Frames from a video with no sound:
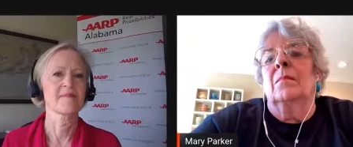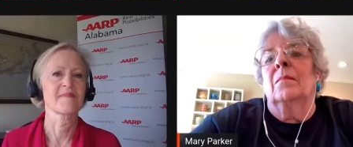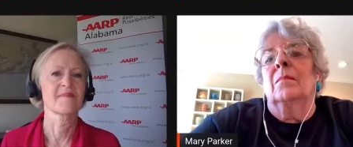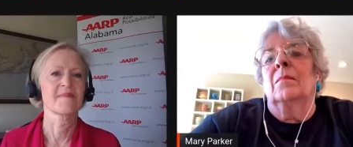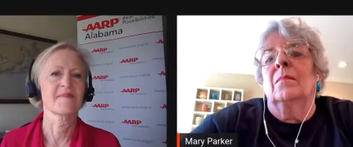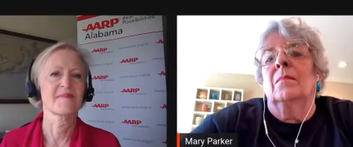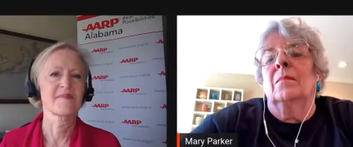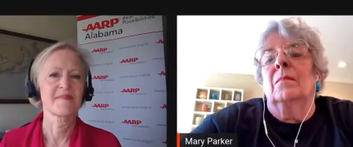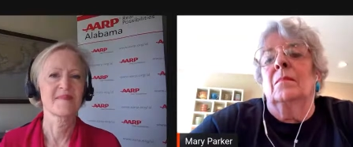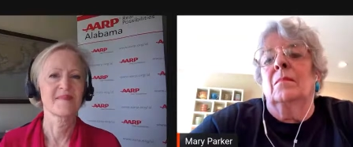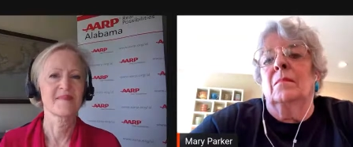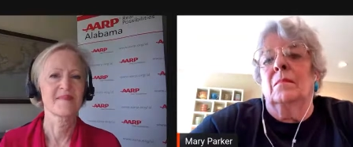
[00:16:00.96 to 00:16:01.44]

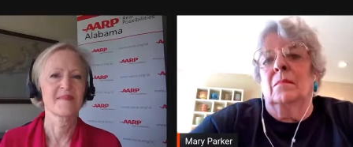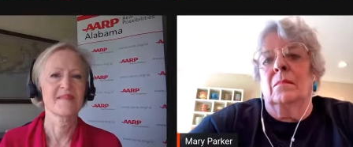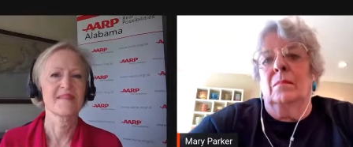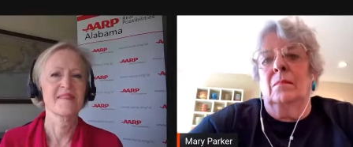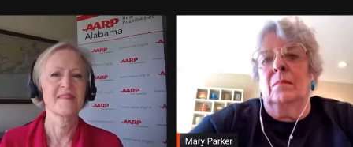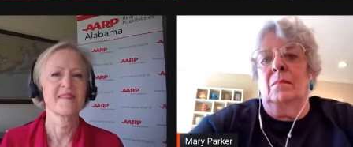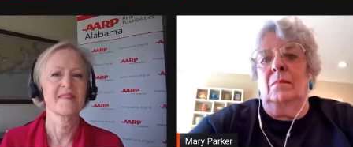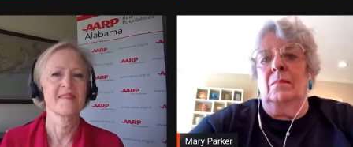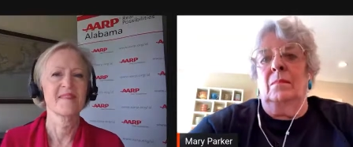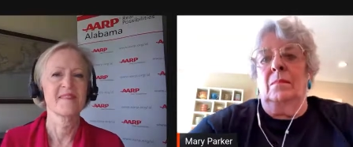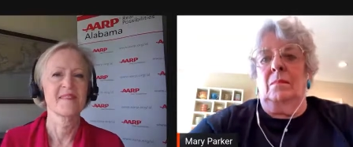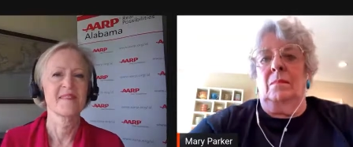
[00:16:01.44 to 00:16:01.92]

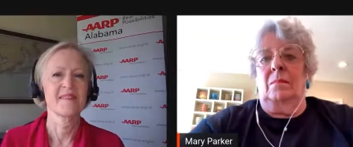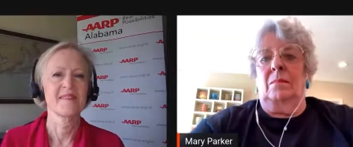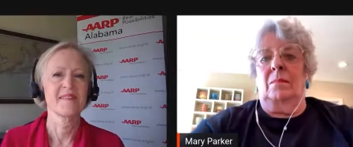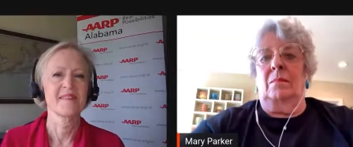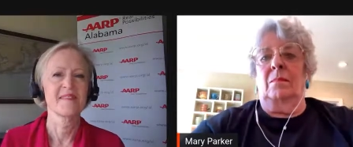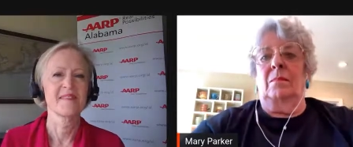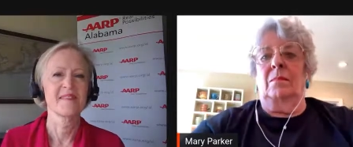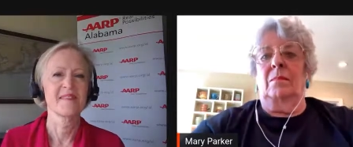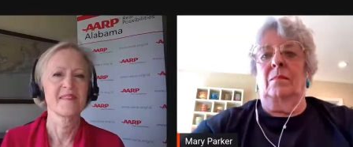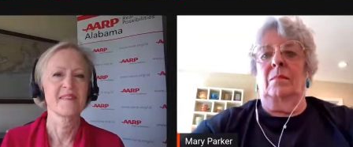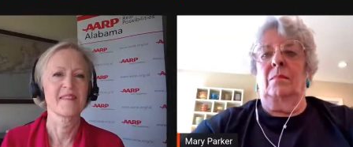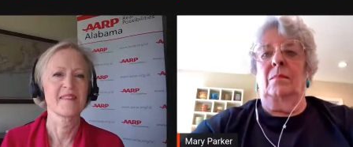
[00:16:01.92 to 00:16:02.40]

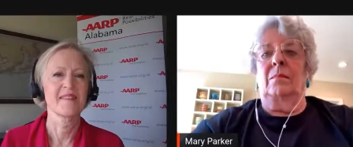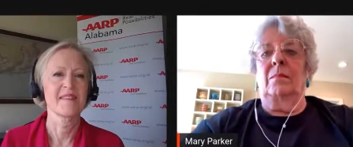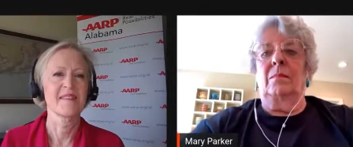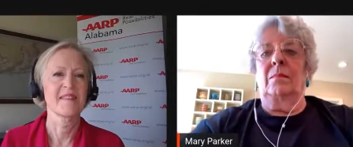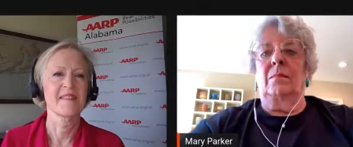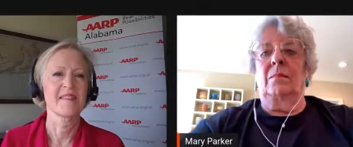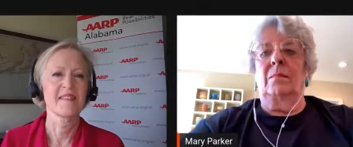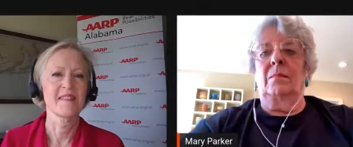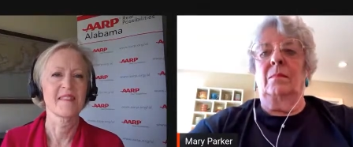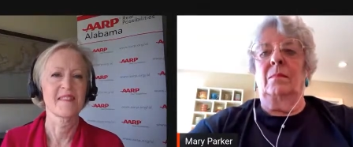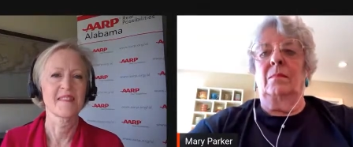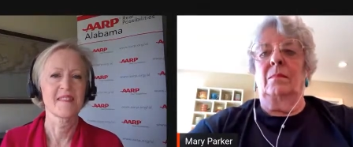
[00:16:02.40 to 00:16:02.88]

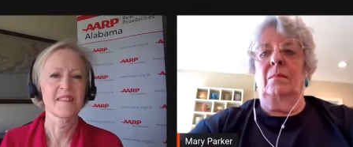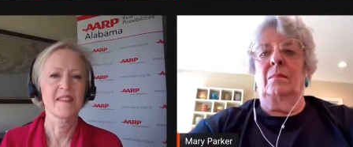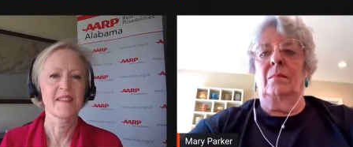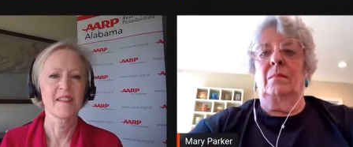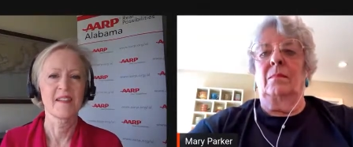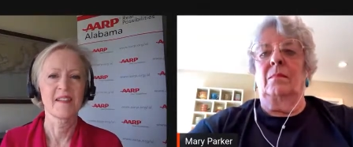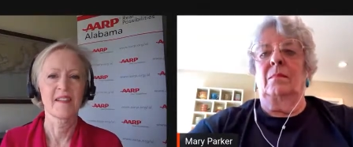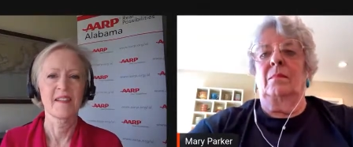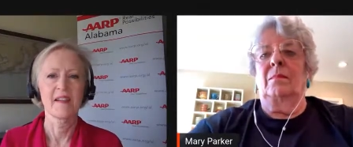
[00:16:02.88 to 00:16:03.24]
Nothing is said.